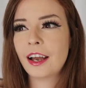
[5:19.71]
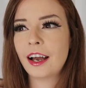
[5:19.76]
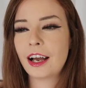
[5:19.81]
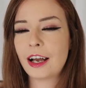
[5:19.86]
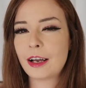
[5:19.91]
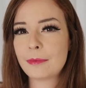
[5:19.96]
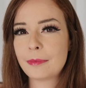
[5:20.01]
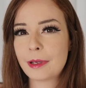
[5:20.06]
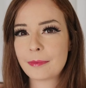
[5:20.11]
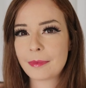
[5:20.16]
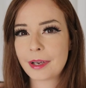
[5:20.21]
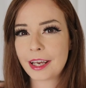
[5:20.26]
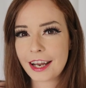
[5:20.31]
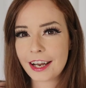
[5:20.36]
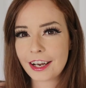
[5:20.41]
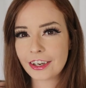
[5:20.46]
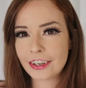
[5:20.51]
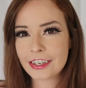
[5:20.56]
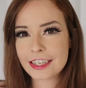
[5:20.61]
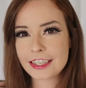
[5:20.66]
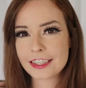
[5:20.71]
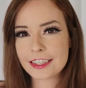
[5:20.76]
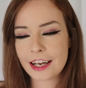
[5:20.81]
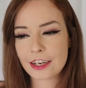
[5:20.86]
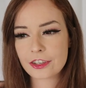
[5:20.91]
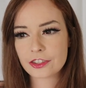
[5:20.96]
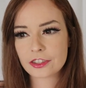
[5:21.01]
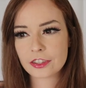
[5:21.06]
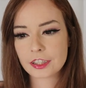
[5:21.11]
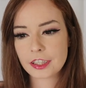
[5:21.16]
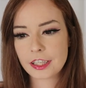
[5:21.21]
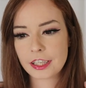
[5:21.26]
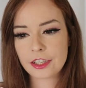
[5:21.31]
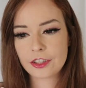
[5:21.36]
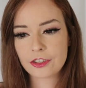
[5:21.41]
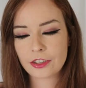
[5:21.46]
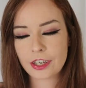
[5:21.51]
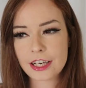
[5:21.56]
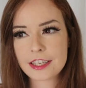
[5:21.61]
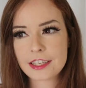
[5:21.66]
Um, and my hair is
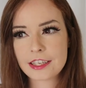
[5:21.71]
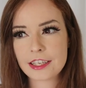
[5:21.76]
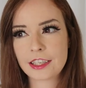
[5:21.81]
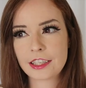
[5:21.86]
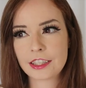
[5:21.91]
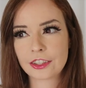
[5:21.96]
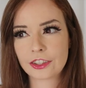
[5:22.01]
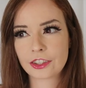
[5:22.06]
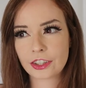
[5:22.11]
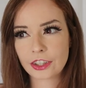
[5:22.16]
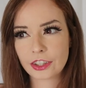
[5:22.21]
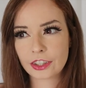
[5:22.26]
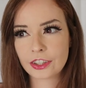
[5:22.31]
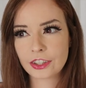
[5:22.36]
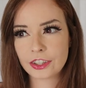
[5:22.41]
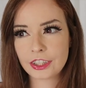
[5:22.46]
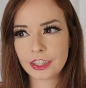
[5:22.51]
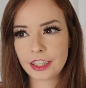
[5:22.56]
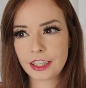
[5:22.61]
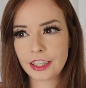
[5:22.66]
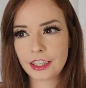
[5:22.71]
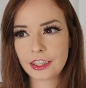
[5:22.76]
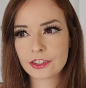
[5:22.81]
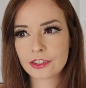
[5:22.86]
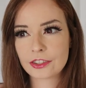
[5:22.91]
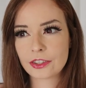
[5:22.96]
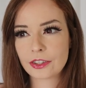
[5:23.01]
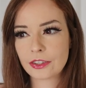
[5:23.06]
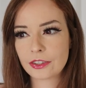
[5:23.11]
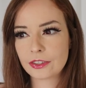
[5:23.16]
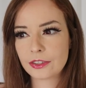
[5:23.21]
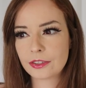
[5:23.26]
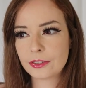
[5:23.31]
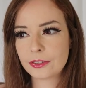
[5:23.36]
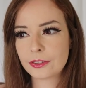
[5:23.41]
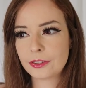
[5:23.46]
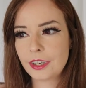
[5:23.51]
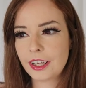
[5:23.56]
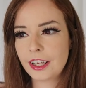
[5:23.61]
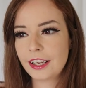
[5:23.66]
naturally crazy and curly,
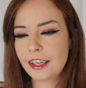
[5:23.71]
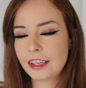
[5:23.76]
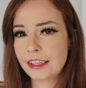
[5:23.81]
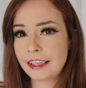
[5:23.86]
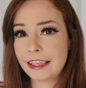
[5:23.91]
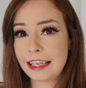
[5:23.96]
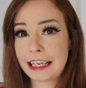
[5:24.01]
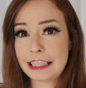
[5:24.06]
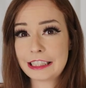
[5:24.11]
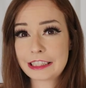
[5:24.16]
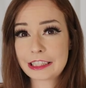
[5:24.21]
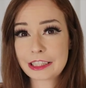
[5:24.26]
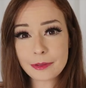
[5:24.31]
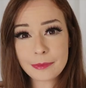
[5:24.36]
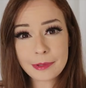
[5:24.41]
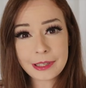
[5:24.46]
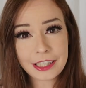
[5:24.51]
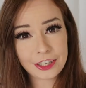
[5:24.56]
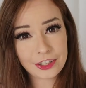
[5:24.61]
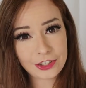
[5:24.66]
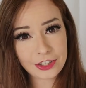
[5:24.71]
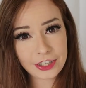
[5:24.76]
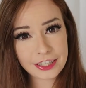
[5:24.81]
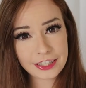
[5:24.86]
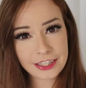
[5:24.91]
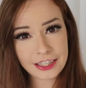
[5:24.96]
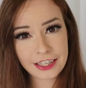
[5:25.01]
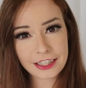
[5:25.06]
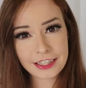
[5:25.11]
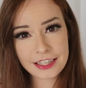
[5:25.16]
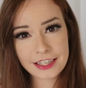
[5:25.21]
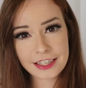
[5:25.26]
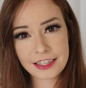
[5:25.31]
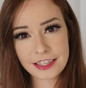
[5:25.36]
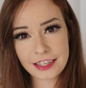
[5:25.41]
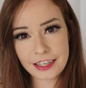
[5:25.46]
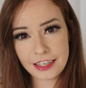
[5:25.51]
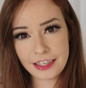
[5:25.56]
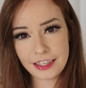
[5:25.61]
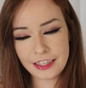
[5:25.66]
so it's going to be interesting to
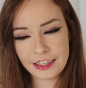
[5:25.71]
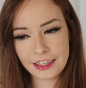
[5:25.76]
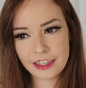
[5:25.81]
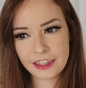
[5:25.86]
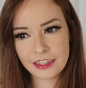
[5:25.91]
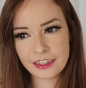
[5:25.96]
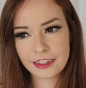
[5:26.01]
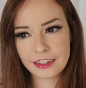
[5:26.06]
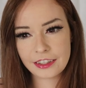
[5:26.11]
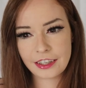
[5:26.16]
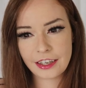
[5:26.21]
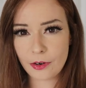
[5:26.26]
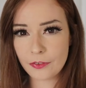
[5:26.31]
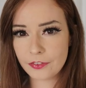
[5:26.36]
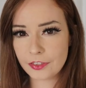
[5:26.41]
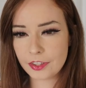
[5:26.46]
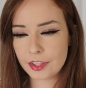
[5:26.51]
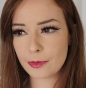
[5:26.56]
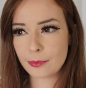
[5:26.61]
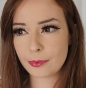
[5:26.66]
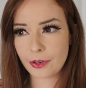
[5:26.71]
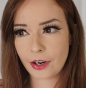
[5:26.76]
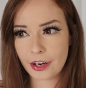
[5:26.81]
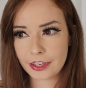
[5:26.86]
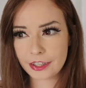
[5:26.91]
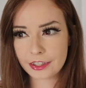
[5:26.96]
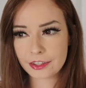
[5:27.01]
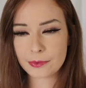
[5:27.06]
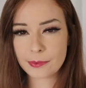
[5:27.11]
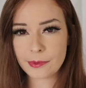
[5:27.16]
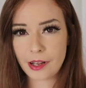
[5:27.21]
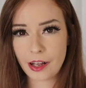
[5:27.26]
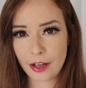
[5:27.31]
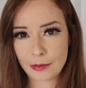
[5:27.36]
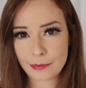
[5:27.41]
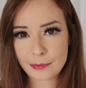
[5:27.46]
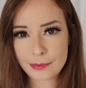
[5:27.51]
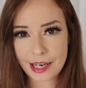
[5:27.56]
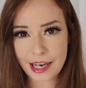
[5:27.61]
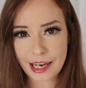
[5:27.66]
see Hopefully the products will
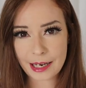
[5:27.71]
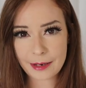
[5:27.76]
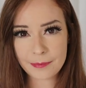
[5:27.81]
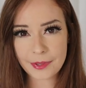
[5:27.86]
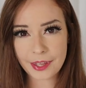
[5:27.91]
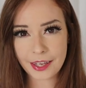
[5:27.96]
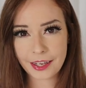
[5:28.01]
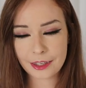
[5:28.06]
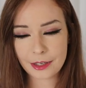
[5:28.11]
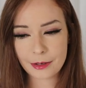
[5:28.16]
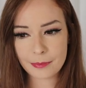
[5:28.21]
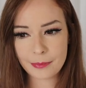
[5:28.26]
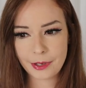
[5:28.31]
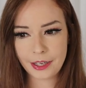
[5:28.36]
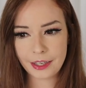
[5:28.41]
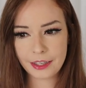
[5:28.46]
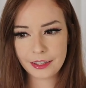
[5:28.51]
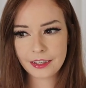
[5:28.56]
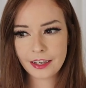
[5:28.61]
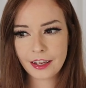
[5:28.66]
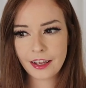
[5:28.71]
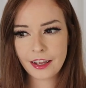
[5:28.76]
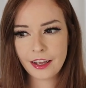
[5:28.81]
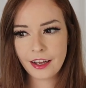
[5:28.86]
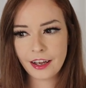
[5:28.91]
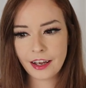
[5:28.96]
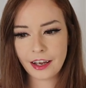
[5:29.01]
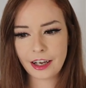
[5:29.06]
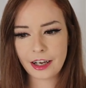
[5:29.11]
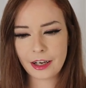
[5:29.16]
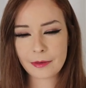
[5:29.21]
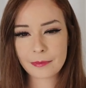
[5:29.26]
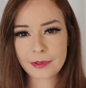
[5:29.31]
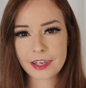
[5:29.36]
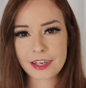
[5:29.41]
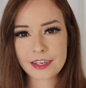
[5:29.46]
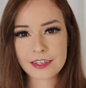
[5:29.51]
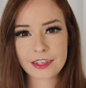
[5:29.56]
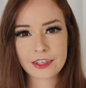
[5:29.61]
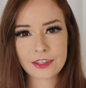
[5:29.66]
help tame that a bit
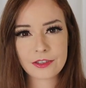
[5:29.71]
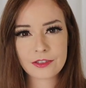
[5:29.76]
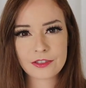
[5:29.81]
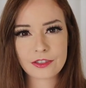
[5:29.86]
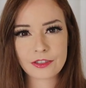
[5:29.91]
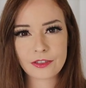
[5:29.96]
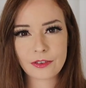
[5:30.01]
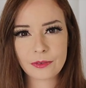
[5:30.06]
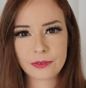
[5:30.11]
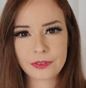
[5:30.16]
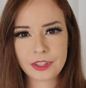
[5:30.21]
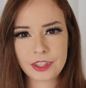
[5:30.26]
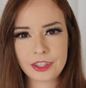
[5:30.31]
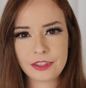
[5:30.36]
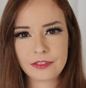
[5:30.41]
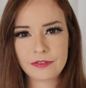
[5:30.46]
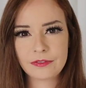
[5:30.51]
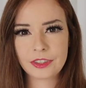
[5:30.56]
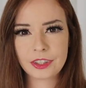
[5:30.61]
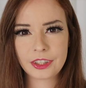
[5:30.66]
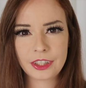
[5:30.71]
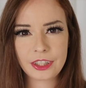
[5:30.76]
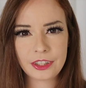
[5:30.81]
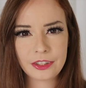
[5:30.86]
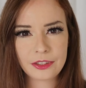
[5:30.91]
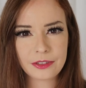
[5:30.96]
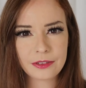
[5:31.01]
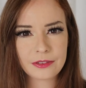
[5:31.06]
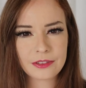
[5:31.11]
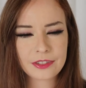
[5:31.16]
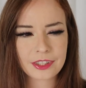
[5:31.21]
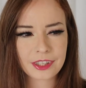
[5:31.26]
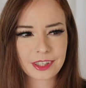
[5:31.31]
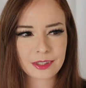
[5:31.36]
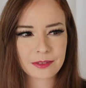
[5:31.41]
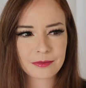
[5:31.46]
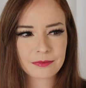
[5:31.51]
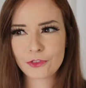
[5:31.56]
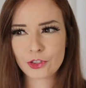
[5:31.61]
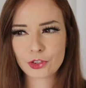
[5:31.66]
because um, I used to only really use
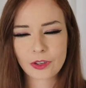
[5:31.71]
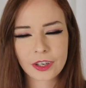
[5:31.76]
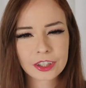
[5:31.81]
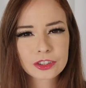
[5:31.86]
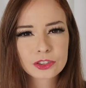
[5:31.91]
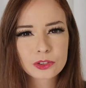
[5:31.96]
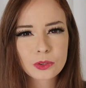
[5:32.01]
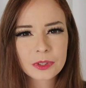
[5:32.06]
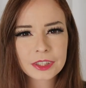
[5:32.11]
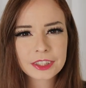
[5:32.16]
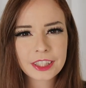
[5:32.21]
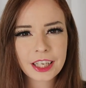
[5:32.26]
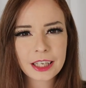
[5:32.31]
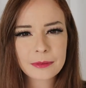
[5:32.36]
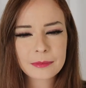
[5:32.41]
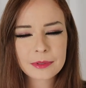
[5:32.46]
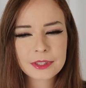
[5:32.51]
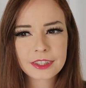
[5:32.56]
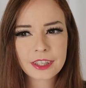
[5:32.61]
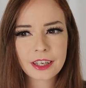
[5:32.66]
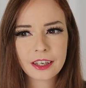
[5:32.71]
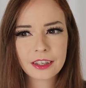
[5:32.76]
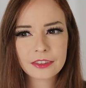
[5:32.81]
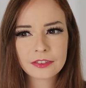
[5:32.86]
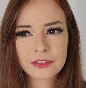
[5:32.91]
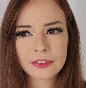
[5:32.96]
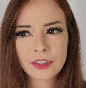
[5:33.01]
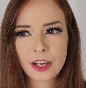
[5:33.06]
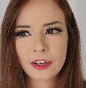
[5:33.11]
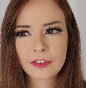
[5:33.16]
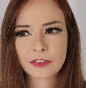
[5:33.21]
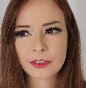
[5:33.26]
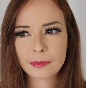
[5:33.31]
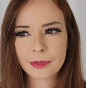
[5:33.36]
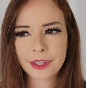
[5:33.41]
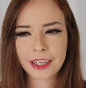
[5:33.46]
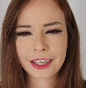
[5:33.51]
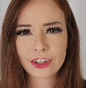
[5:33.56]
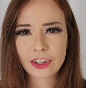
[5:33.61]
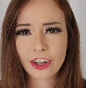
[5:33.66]
like drugstore type stuff
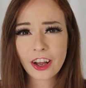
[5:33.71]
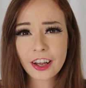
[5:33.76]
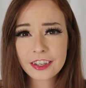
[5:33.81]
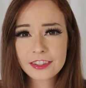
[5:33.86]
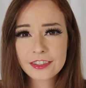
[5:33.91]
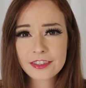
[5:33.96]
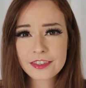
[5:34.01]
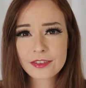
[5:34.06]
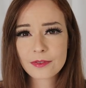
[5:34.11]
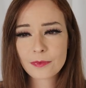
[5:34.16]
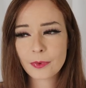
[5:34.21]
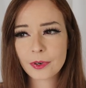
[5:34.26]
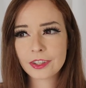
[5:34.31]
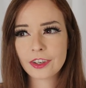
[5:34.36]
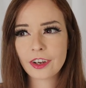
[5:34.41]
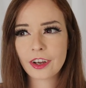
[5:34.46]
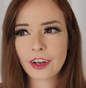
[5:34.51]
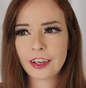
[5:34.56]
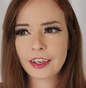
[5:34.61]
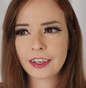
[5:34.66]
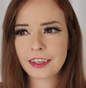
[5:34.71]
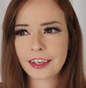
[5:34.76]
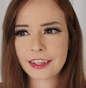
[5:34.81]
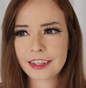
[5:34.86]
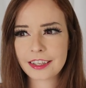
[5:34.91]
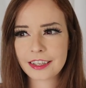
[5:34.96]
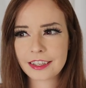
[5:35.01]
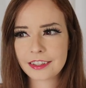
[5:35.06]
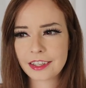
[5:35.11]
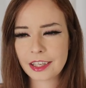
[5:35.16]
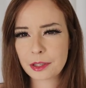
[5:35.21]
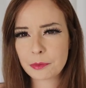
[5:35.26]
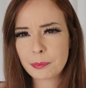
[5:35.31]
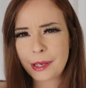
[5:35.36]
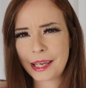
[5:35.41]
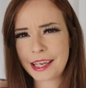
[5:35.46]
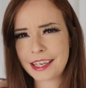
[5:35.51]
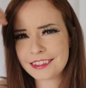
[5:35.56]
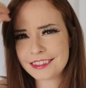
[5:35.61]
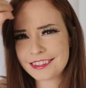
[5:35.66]
from like Lawton's and whatnot. I think like
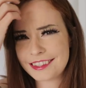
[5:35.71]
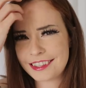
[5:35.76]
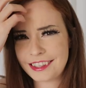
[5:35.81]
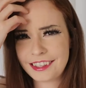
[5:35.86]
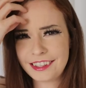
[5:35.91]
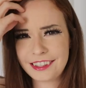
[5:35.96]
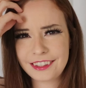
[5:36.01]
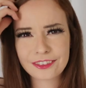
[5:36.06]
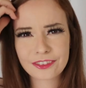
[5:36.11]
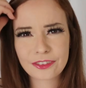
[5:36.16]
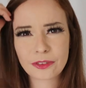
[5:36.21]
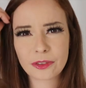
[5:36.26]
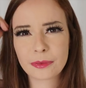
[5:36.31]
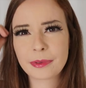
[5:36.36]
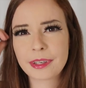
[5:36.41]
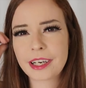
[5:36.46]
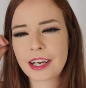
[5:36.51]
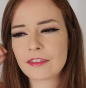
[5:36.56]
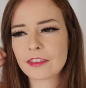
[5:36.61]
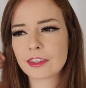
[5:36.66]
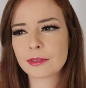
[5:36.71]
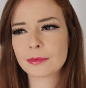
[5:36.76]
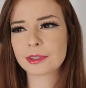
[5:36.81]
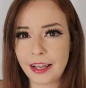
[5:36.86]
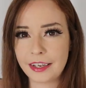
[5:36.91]
Pantene or whatever.